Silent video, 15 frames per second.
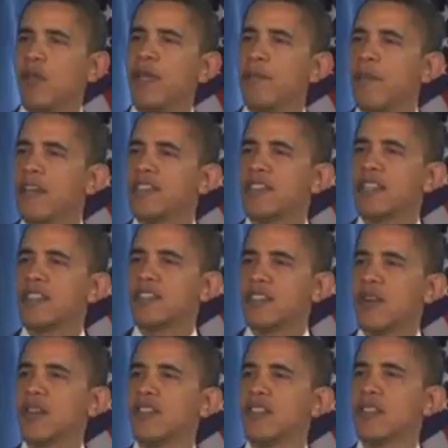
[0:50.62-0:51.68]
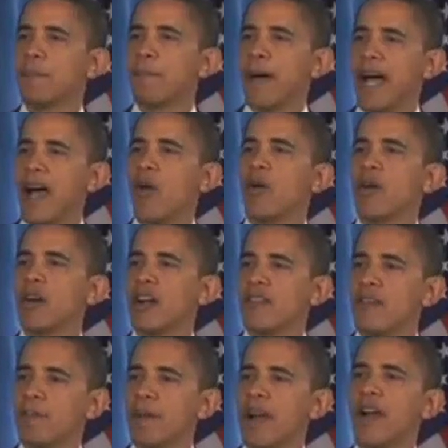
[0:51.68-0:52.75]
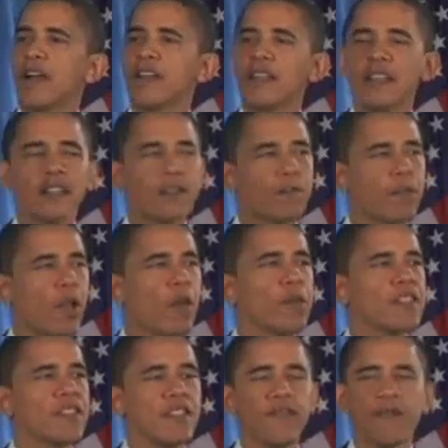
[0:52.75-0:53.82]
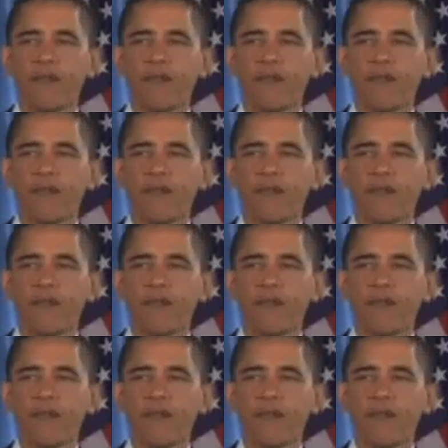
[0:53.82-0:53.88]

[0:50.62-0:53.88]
We must exert the power of American diplomacy